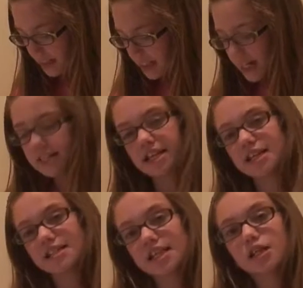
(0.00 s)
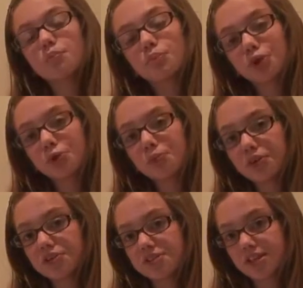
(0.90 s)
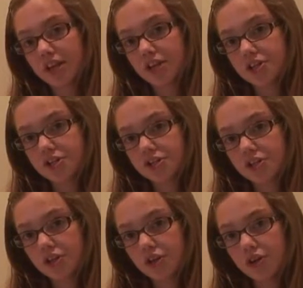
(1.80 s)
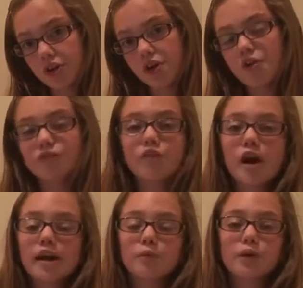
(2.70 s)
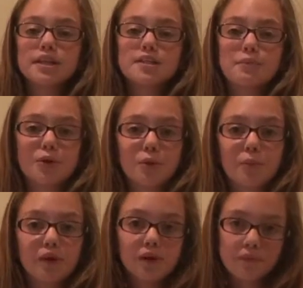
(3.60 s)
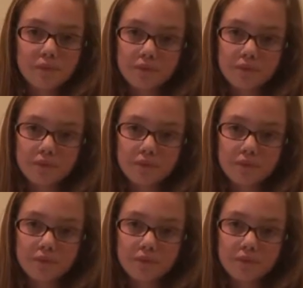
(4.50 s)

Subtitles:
to 10 days in the pupal stage. Ryan, what is a pupal?